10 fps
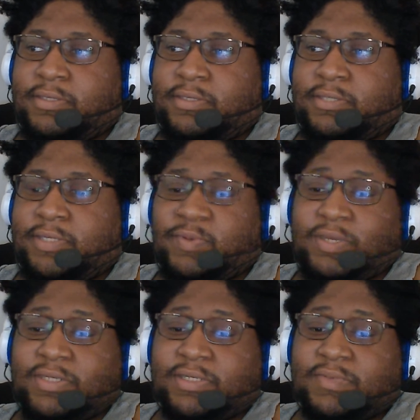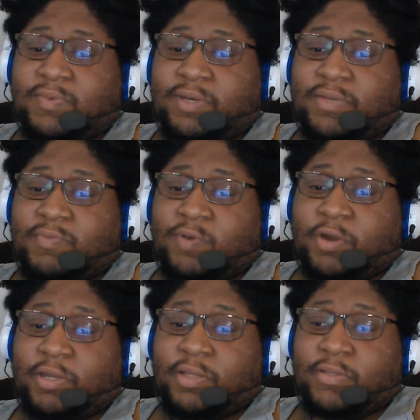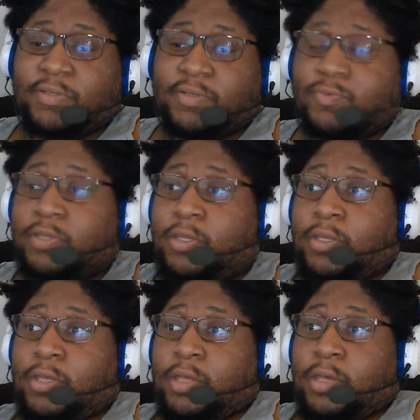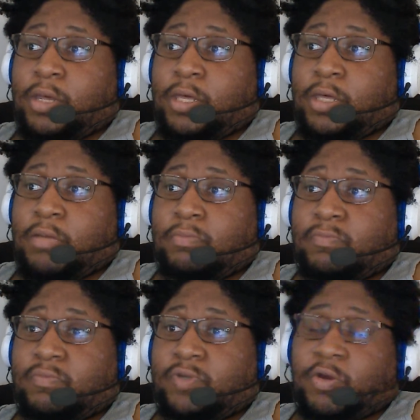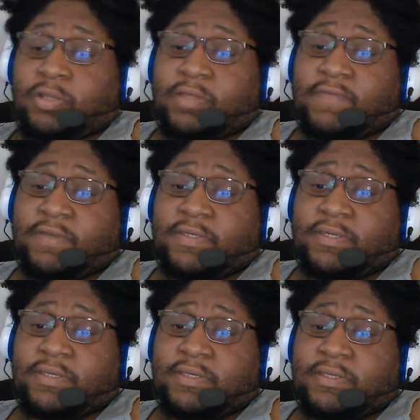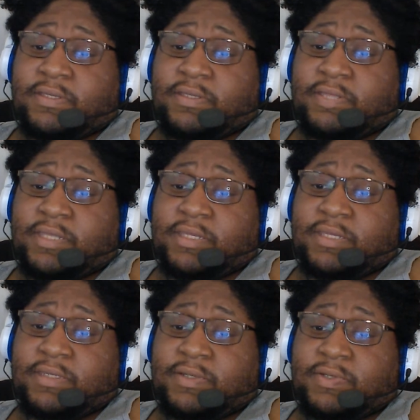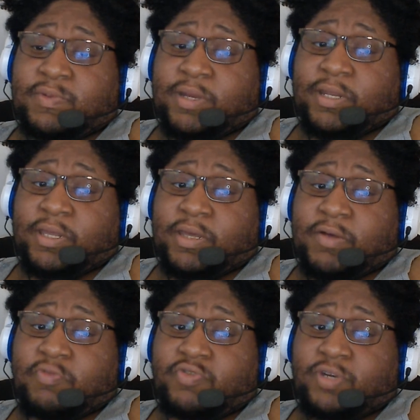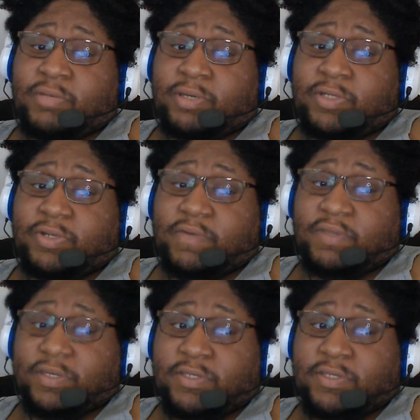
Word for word: this week just wasn't working, so I'm currently fixing the details right now, trying to make sure everything's